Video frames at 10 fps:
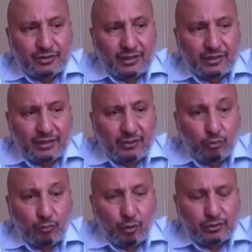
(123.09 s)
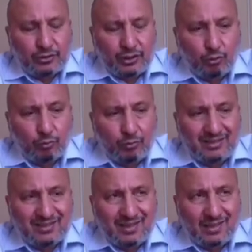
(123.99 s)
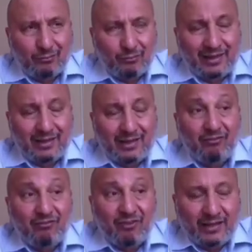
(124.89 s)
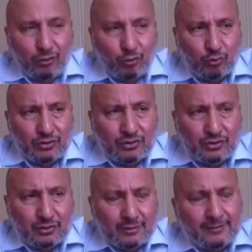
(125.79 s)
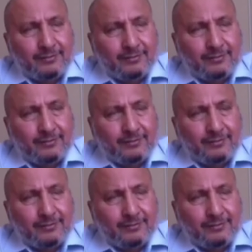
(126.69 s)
and he took boxing to basically give vent to this